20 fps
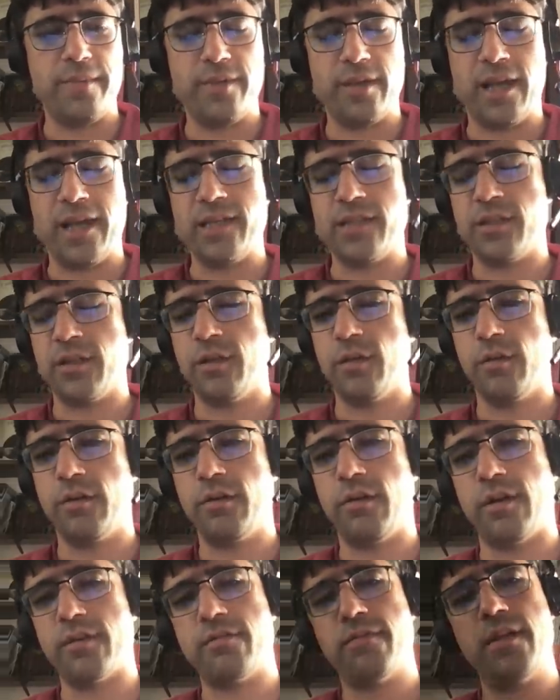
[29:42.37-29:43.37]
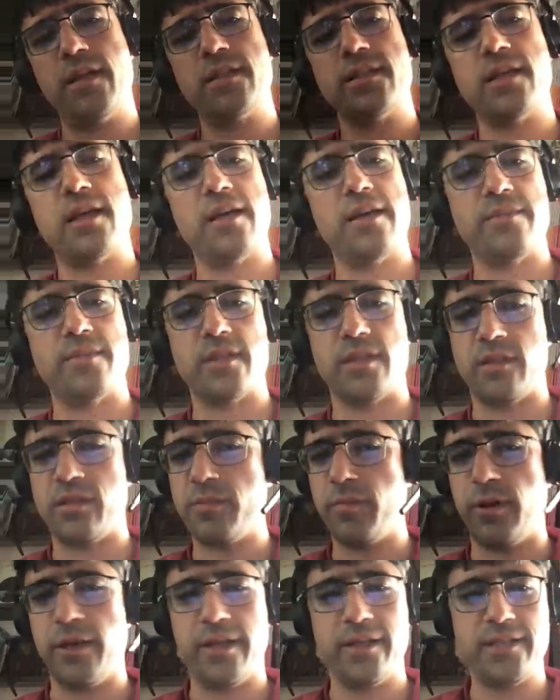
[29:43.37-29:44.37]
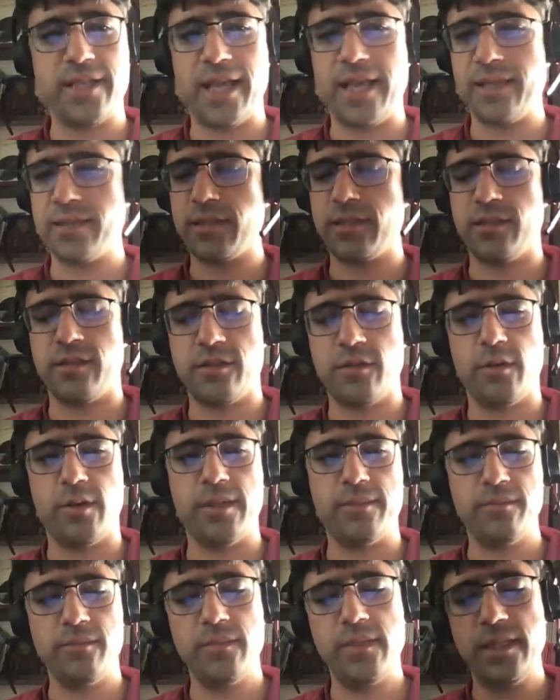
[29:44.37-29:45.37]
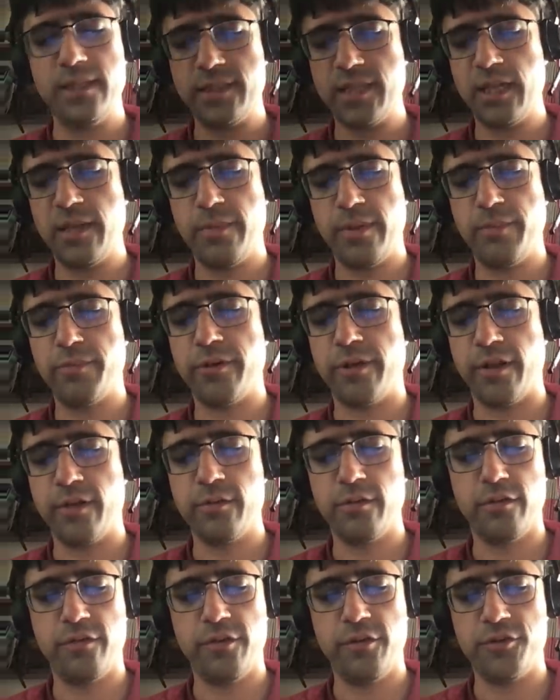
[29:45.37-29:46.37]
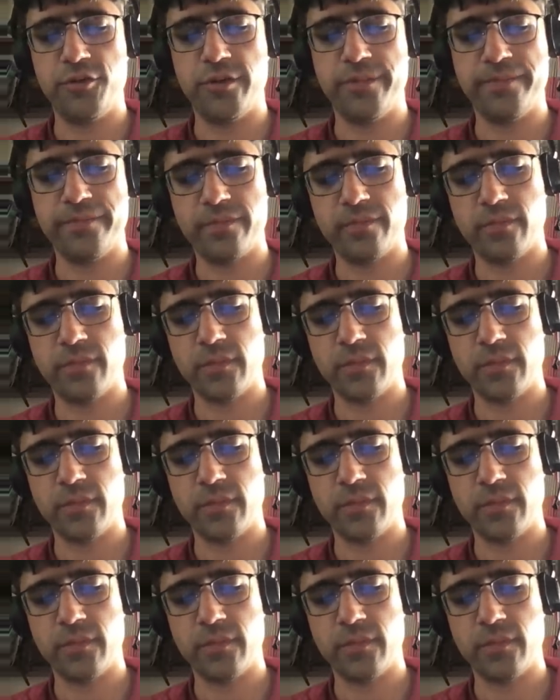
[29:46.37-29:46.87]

A P Is to go across runtimes and spawning tasks and so on. It's going to be a pretty cool feature.